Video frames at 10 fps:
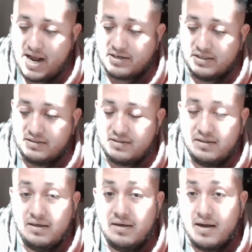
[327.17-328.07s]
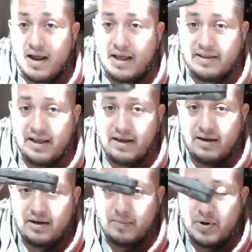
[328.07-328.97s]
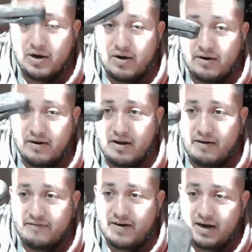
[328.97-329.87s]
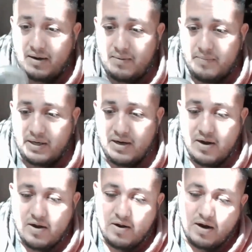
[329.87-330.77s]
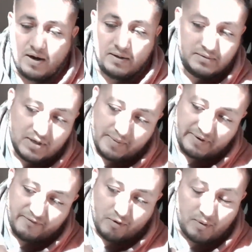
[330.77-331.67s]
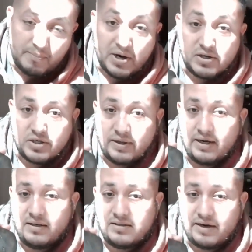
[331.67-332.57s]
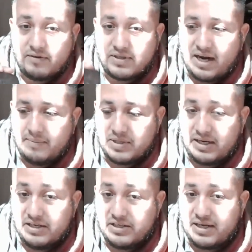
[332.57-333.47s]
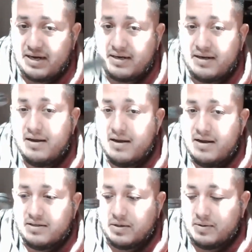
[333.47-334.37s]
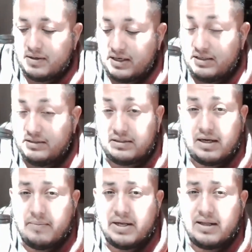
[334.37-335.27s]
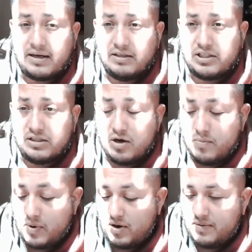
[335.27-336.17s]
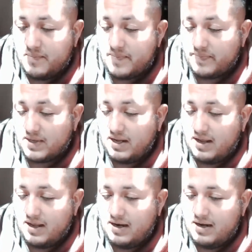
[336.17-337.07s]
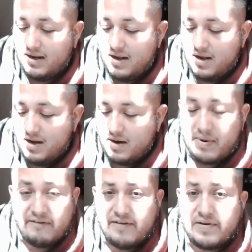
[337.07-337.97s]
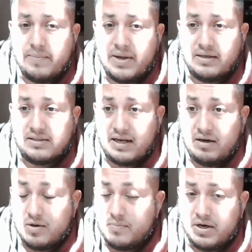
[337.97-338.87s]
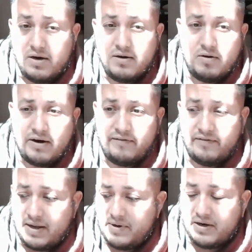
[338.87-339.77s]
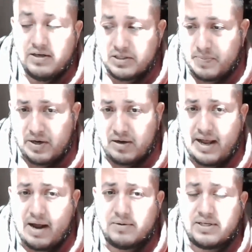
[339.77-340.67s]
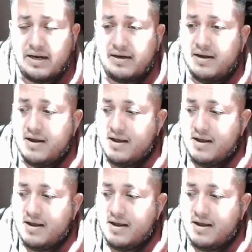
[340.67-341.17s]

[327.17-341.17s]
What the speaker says: patches, and then you put it on a fire, but not before puncturing it several times on each side. So it's going to be like a slow burn. And about 15 minutes later, don't put it on direct flame. You could just put it on the outside.